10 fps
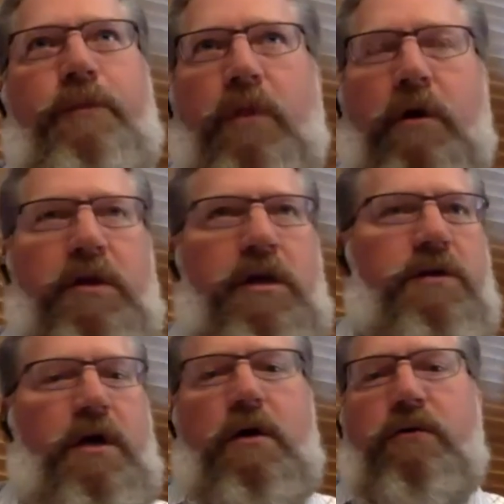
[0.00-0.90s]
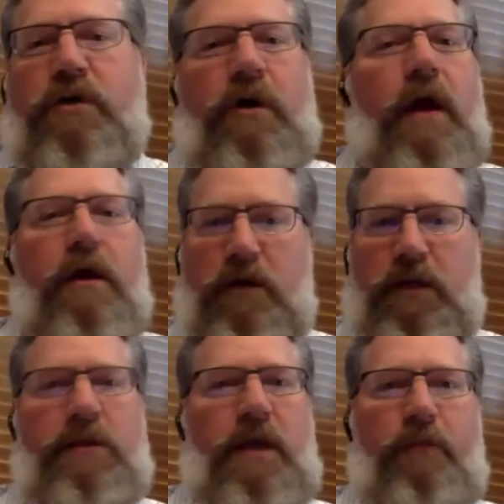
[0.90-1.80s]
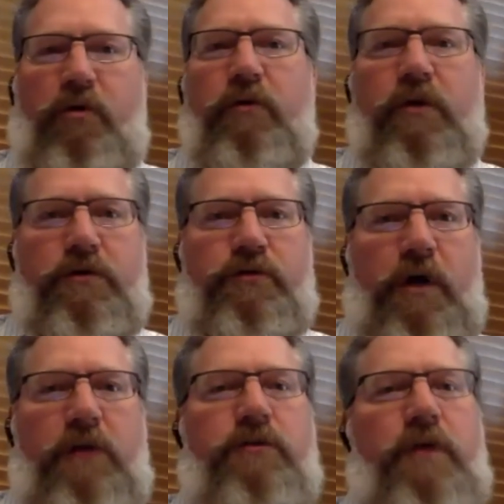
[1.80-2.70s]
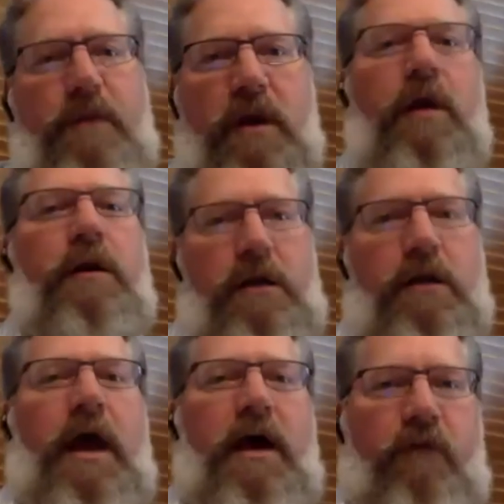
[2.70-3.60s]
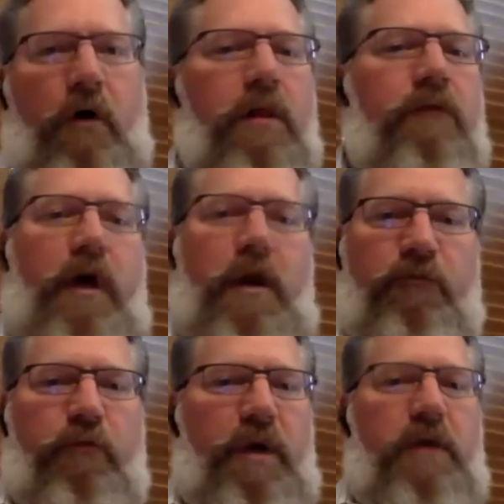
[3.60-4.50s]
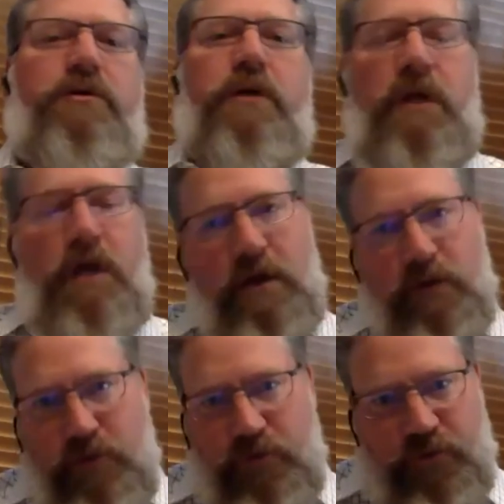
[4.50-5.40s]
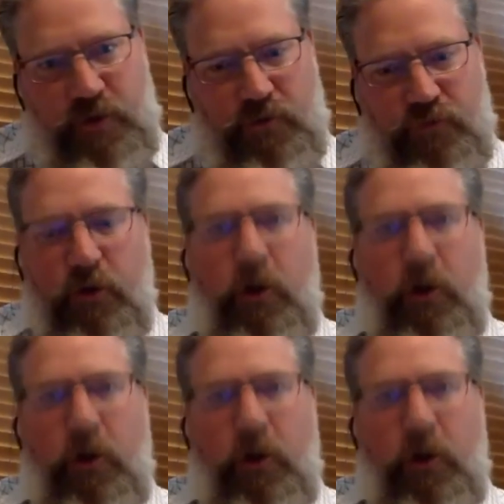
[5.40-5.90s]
people on the East Coast are not going to get that produce, right? So they may not need to have all of that information. The